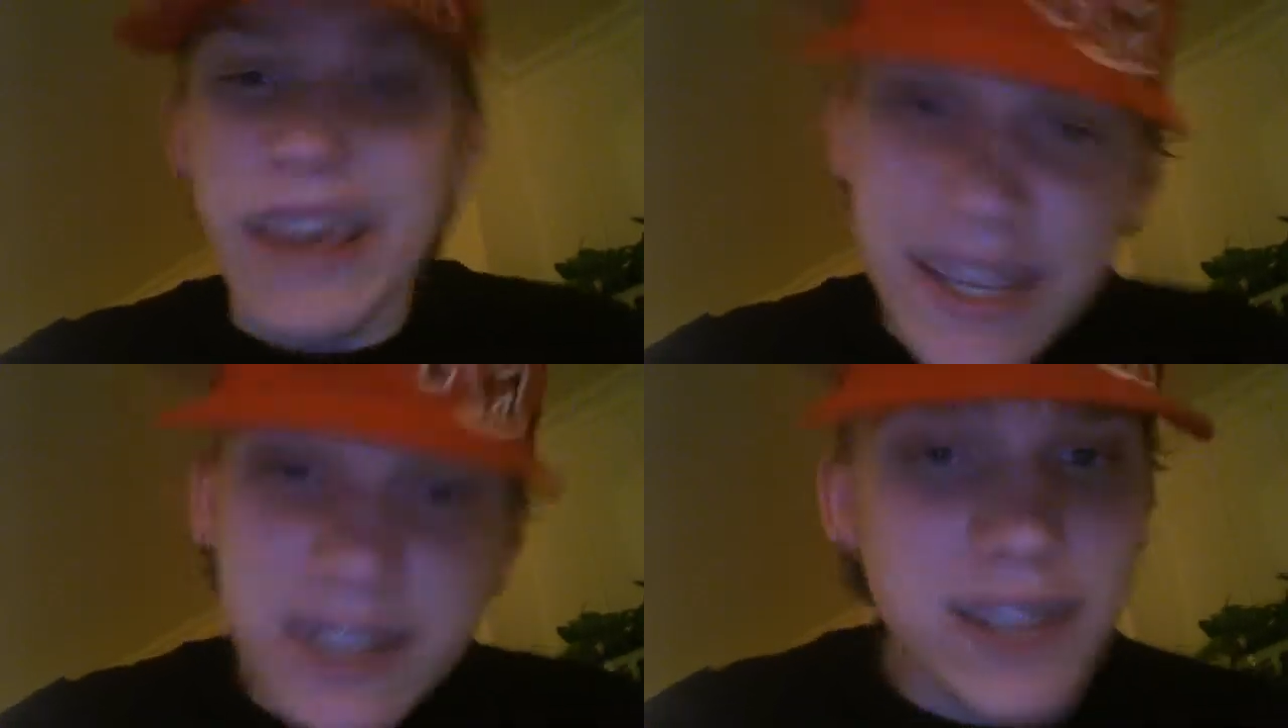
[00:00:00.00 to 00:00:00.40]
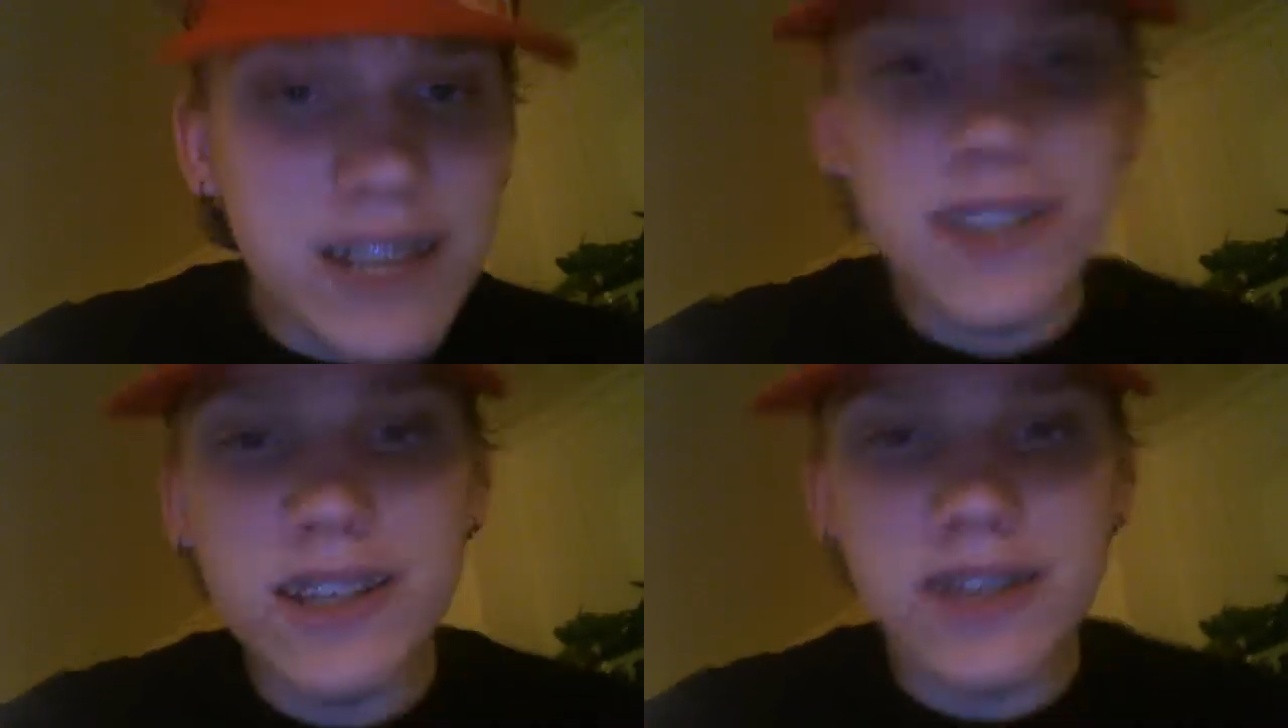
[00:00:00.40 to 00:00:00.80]
is
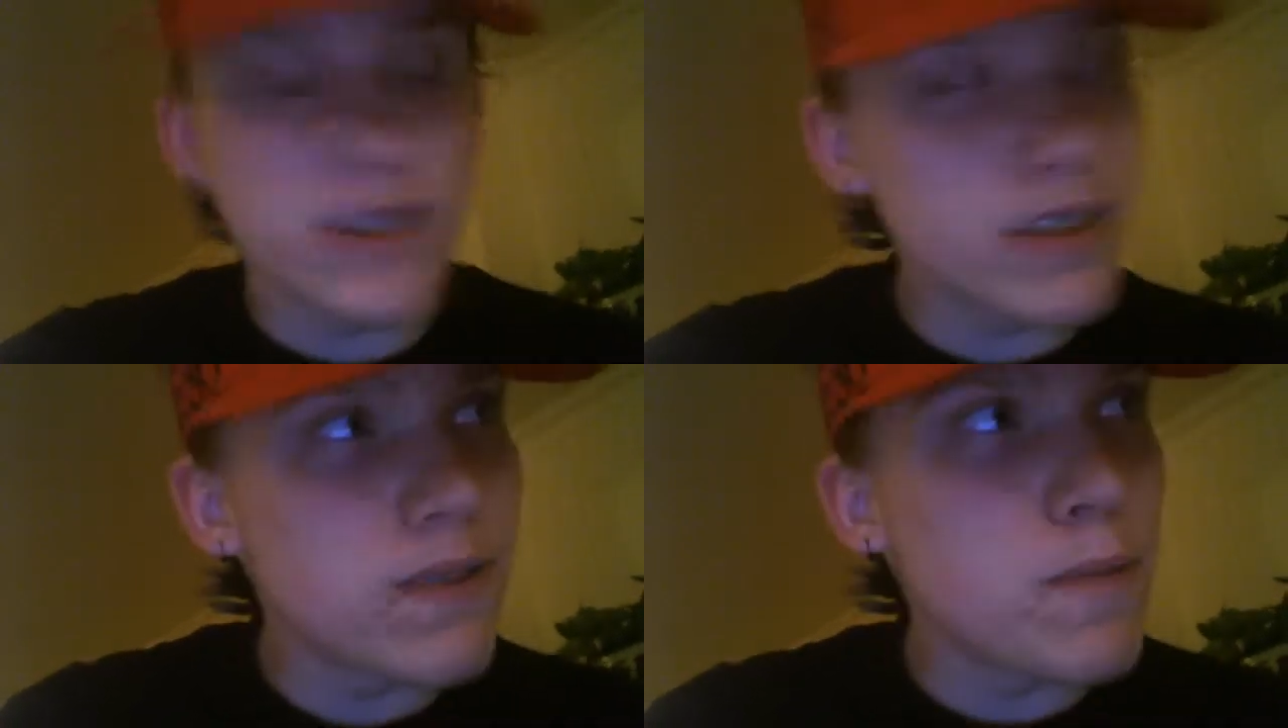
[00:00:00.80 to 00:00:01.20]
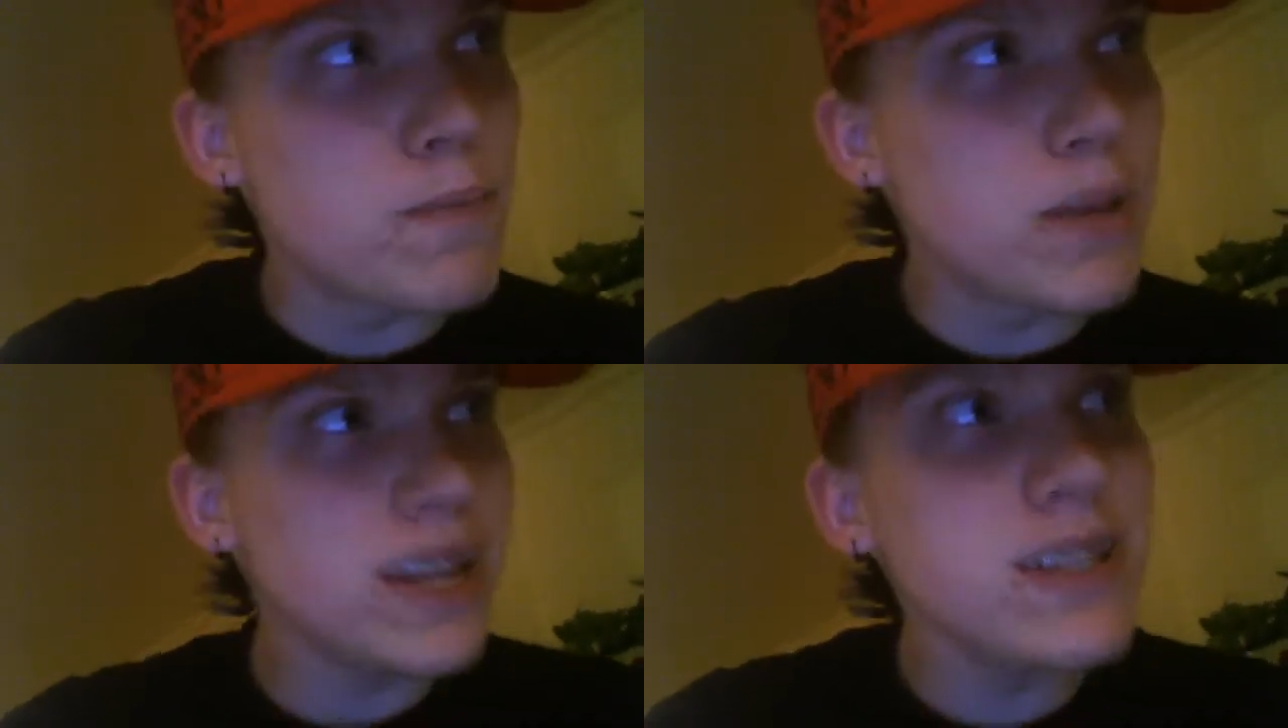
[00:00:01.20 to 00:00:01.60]
listen to the
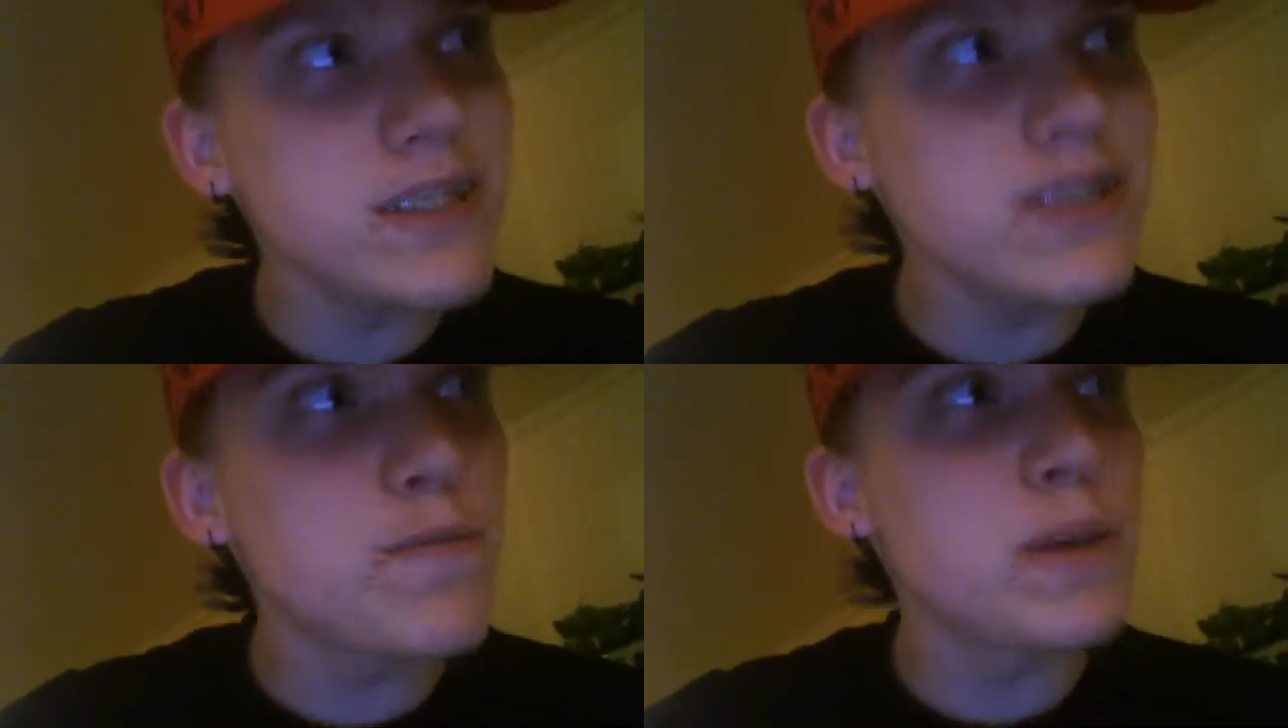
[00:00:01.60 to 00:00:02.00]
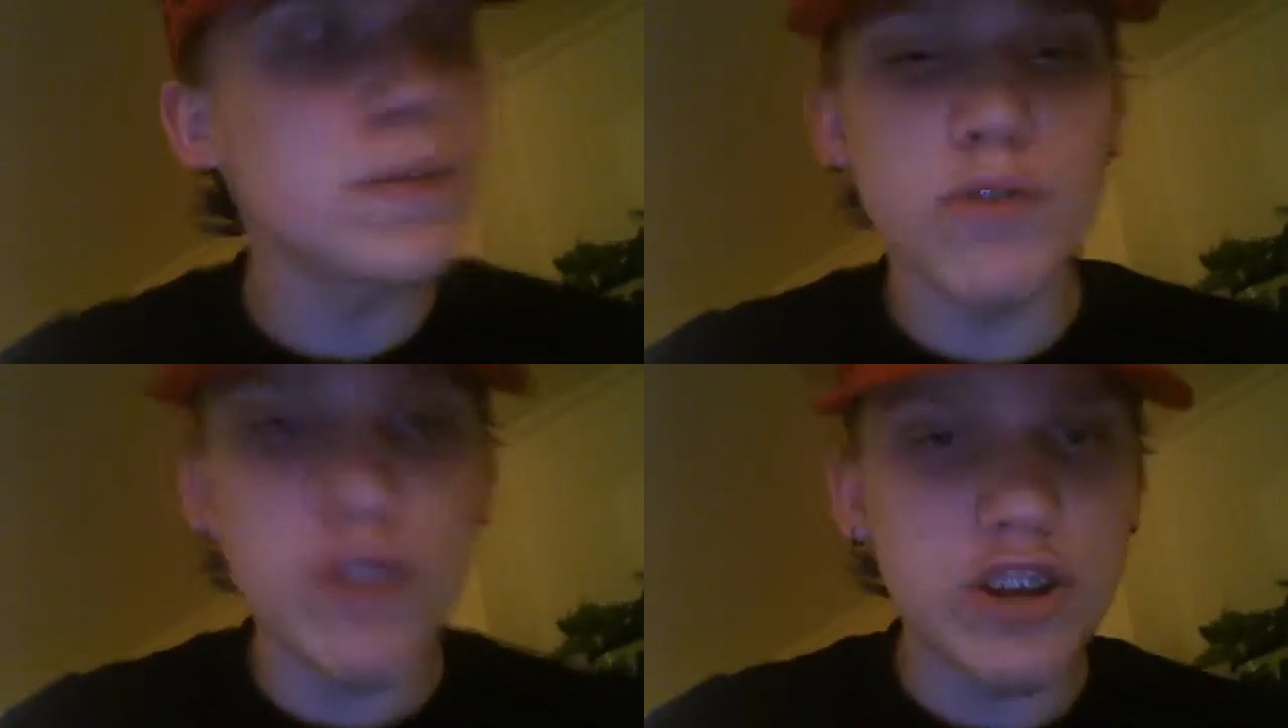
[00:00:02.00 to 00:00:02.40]
opinions of
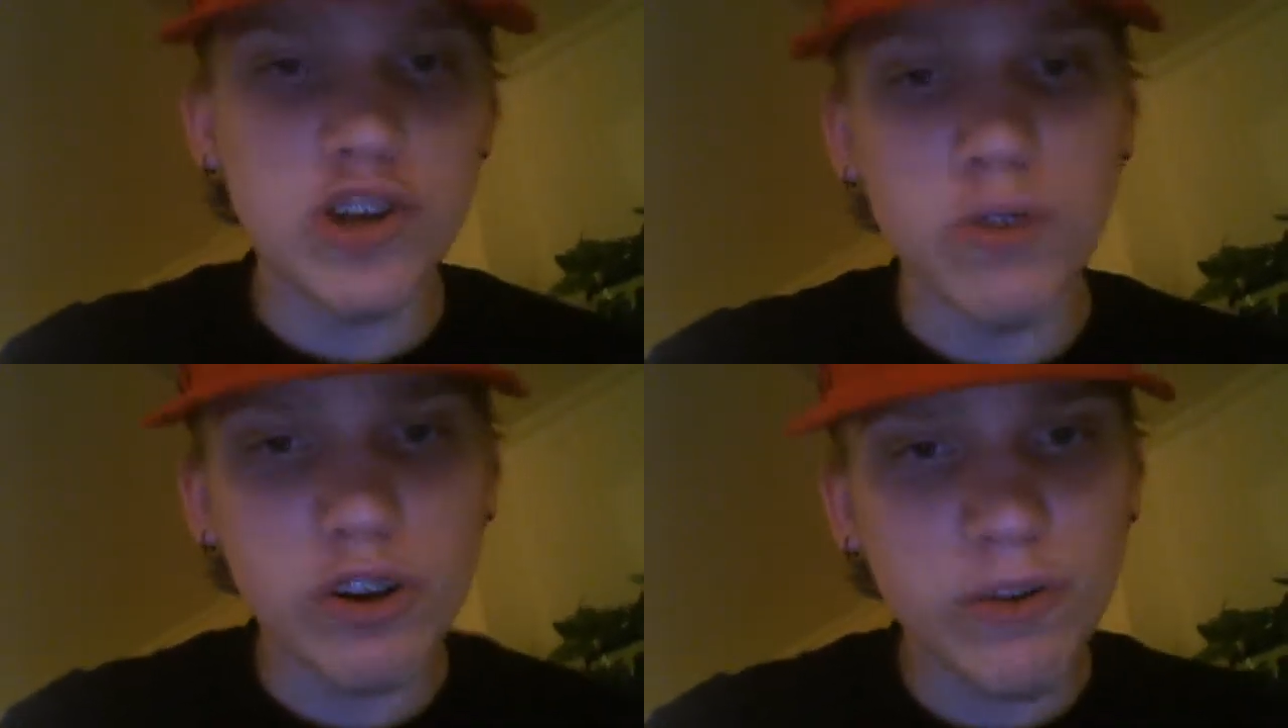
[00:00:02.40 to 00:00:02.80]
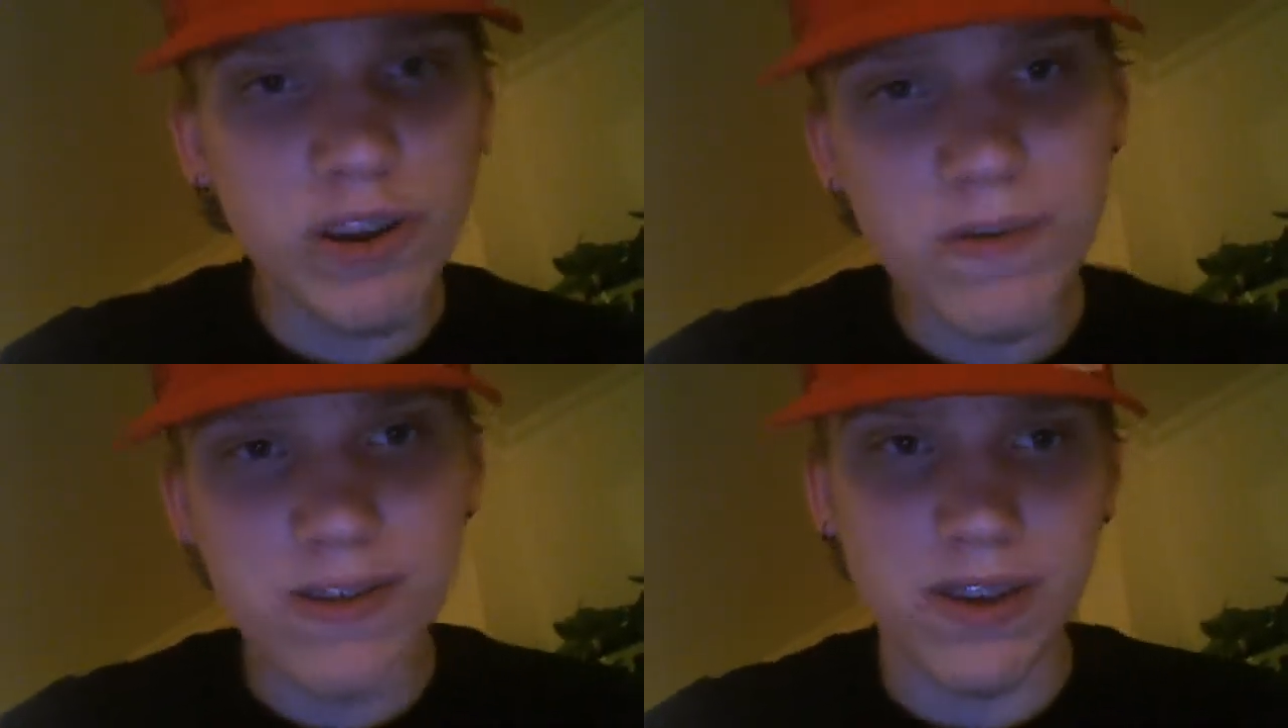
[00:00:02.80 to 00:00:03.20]
people that don't agree
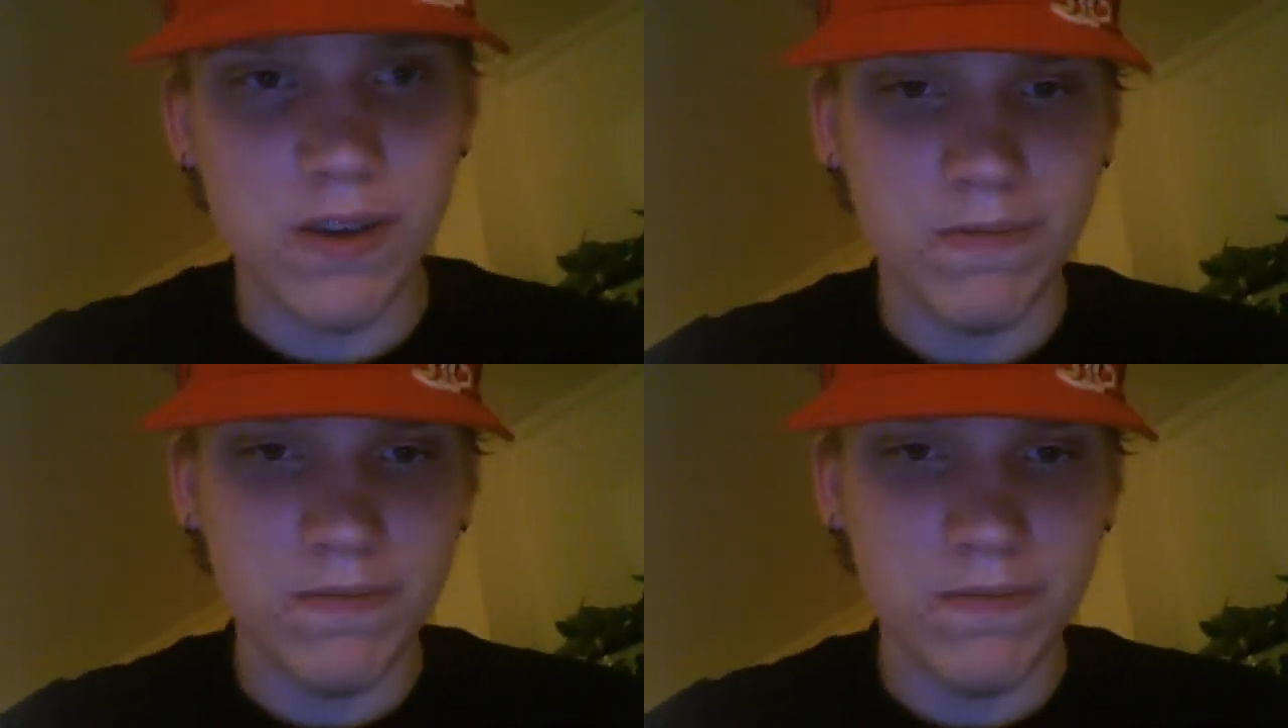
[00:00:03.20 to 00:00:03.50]
with you.